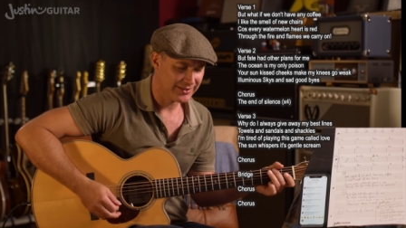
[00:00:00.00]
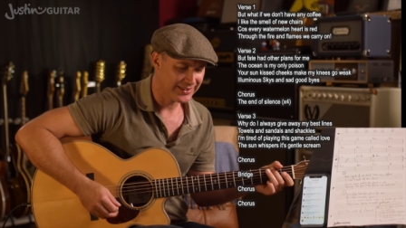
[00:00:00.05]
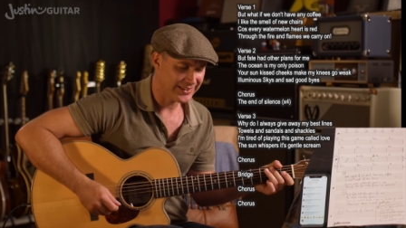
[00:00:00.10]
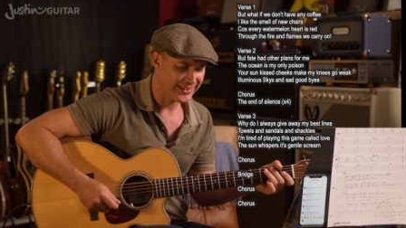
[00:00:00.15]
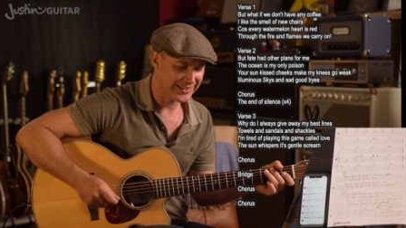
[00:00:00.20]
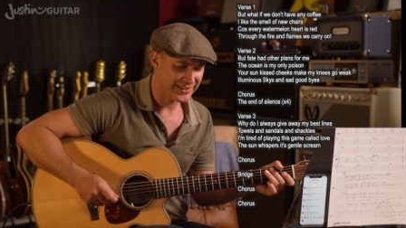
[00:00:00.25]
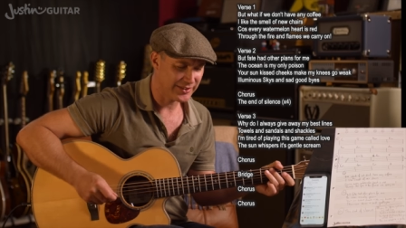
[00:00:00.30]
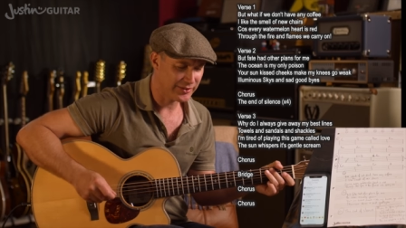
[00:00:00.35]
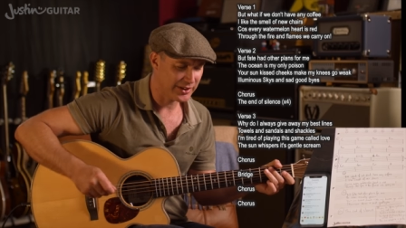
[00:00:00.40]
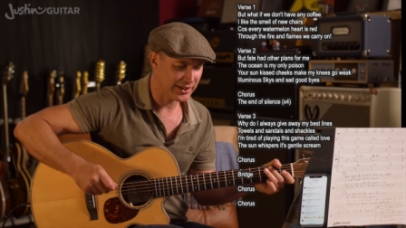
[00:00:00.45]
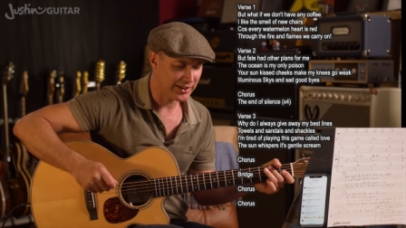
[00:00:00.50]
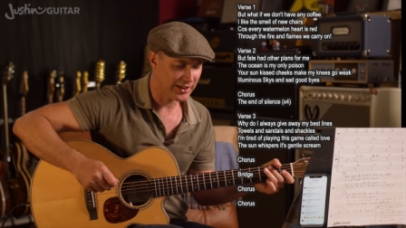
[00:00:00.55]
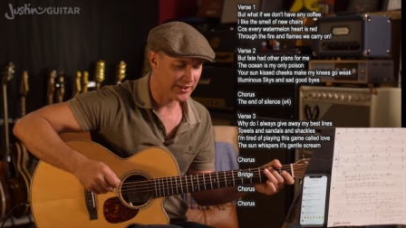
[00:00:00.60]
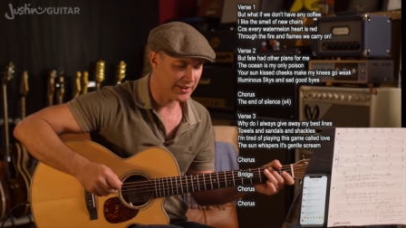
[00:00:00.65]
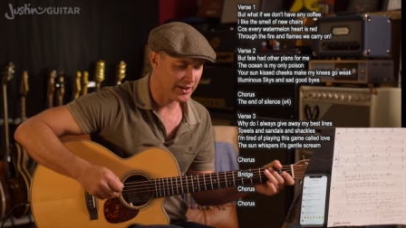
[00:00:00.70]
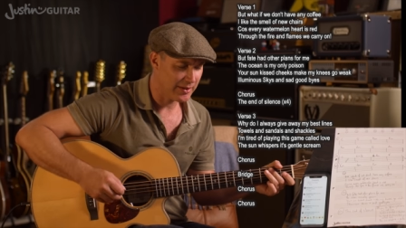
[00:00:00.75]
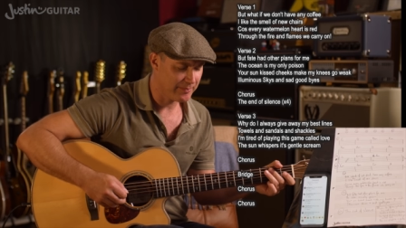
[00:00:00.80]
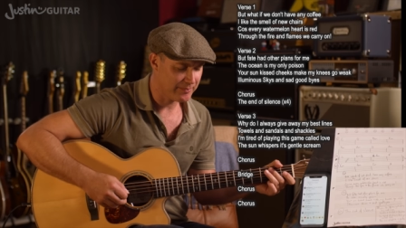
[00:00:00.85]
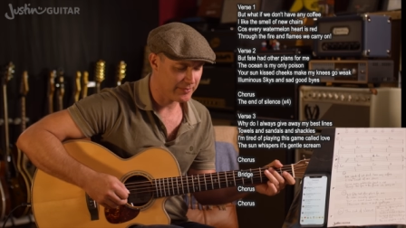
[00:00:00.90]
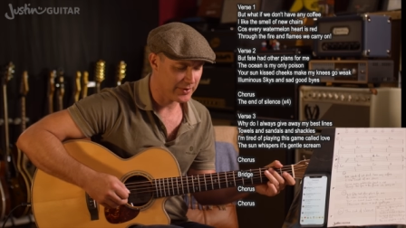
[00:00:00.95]
No, I didn't really like
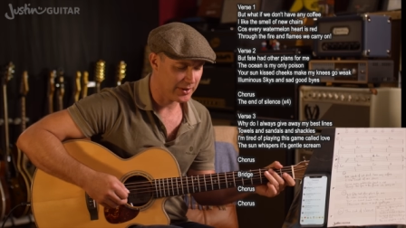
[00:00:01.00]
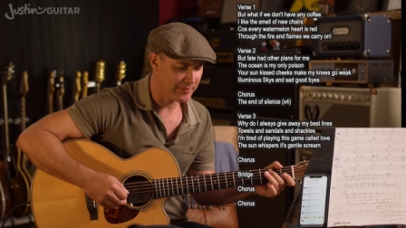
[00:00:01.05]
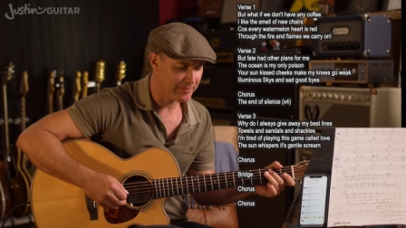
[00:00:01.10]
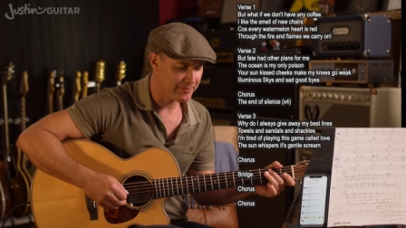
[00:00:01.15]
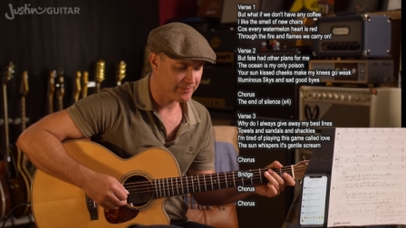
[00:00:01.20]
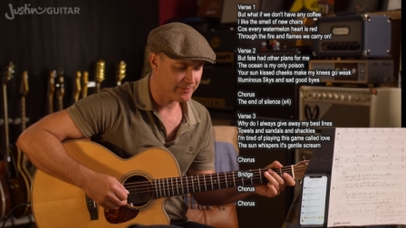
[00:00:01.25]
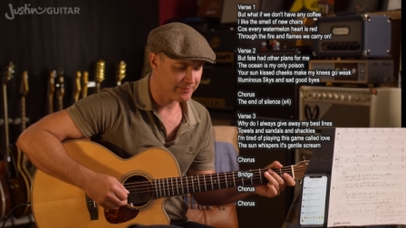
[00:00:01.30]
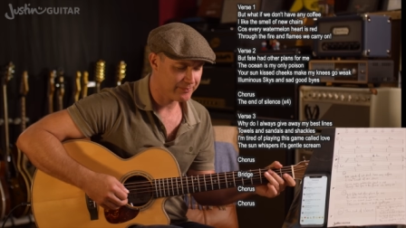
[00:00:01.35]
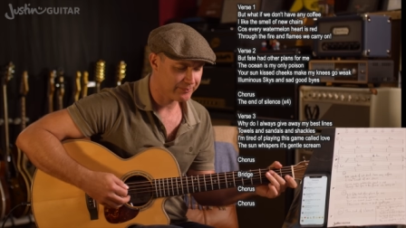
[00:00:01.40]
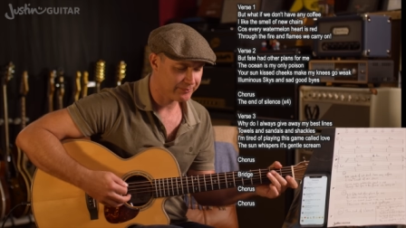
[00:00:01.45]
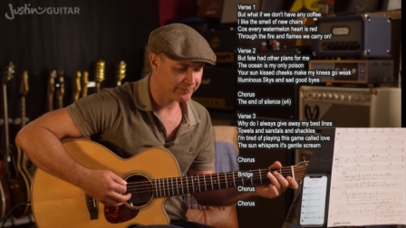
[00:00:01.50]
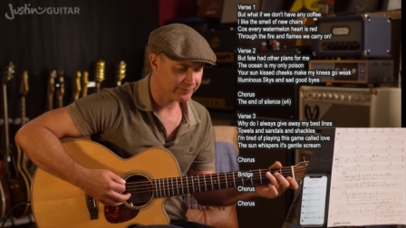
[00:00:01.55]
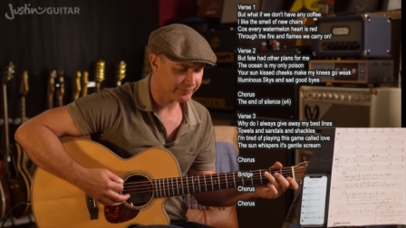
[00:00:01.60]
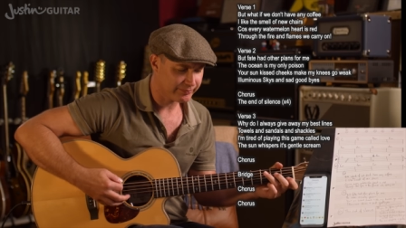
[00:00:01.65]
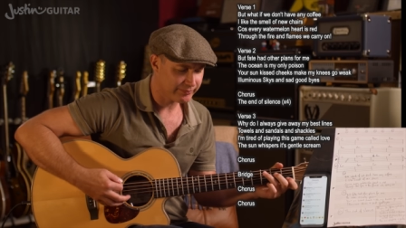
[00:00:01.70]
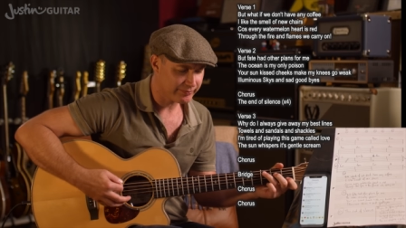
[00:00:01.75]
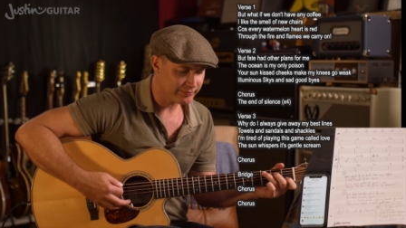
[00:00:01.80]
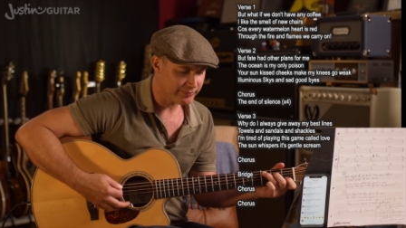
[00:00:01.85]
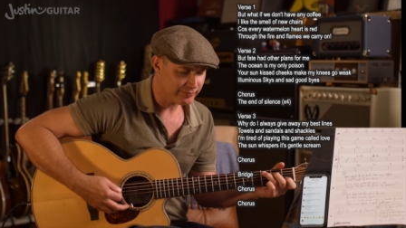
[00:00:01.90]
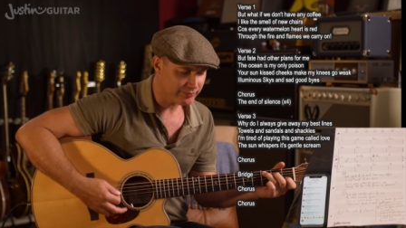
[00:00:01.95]
that. Um,
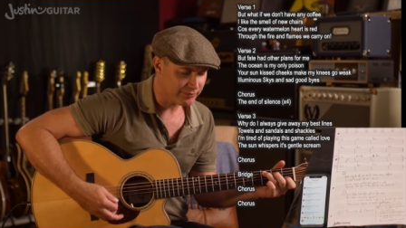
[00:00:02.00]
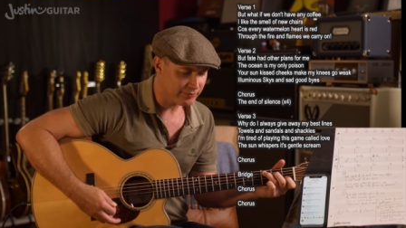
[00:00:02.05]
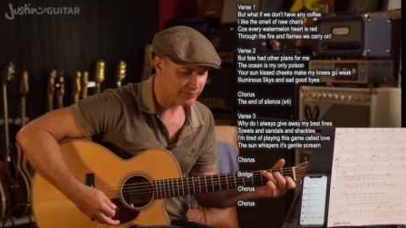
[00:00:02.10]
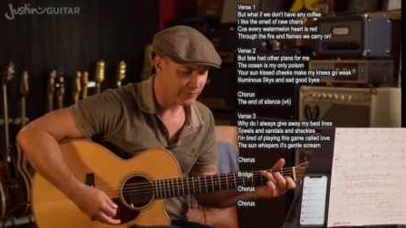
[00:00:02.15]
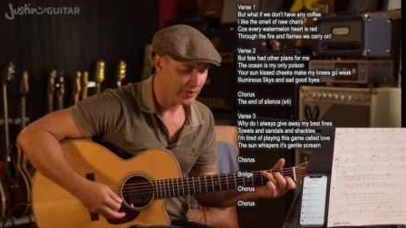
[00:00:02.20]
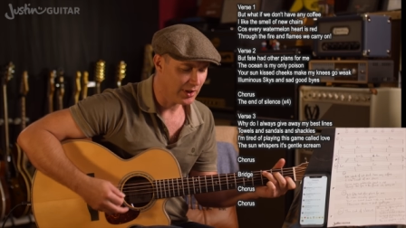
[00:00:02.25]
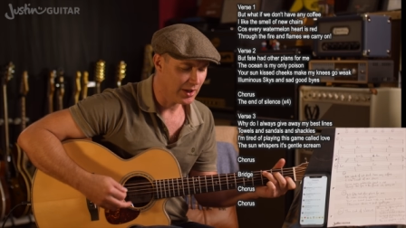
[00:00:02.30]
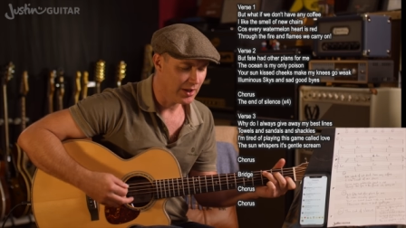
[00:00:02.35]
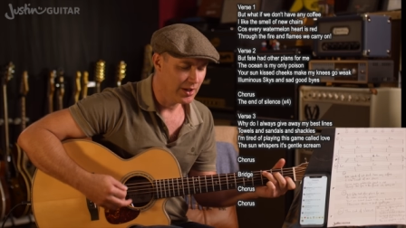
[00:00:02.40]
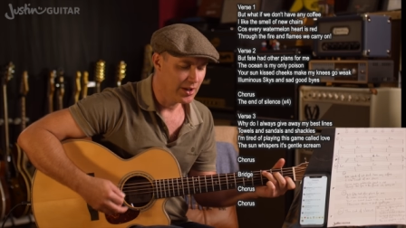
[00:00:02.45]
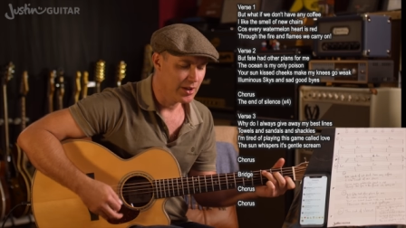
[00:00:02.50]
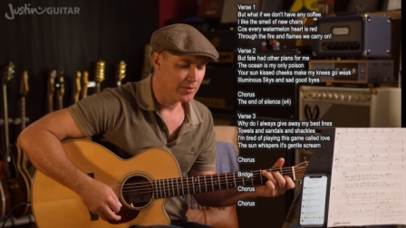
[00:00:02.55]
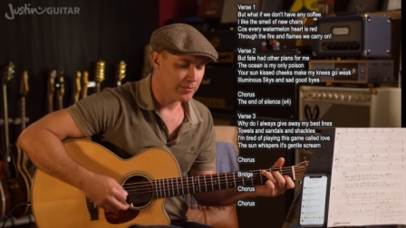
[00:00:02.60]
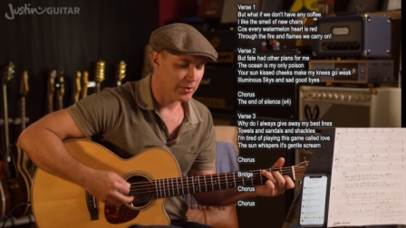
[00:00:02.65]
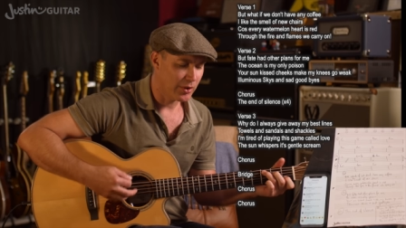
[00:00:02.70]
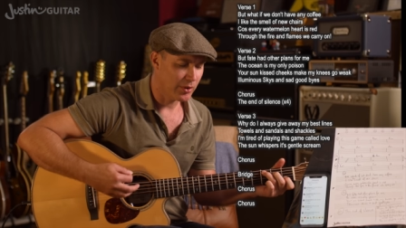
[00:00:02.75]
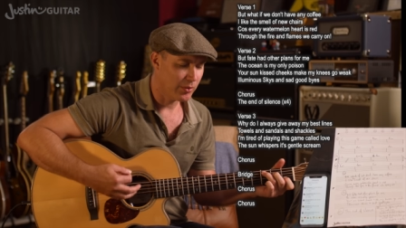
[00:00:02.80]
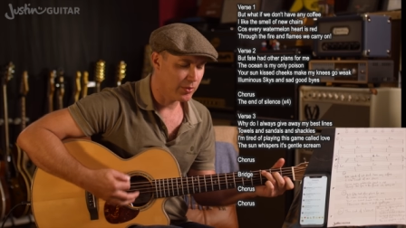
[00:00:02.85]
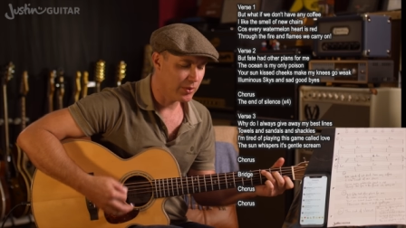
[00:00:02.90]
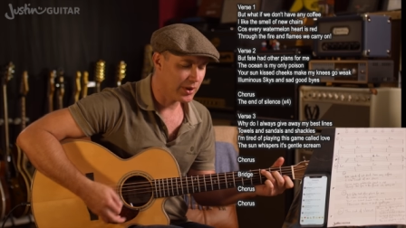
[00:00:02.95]

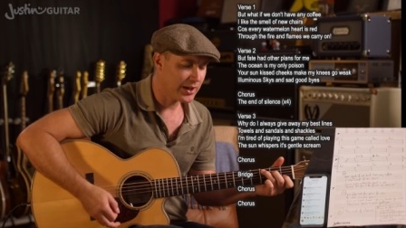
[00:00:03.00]
but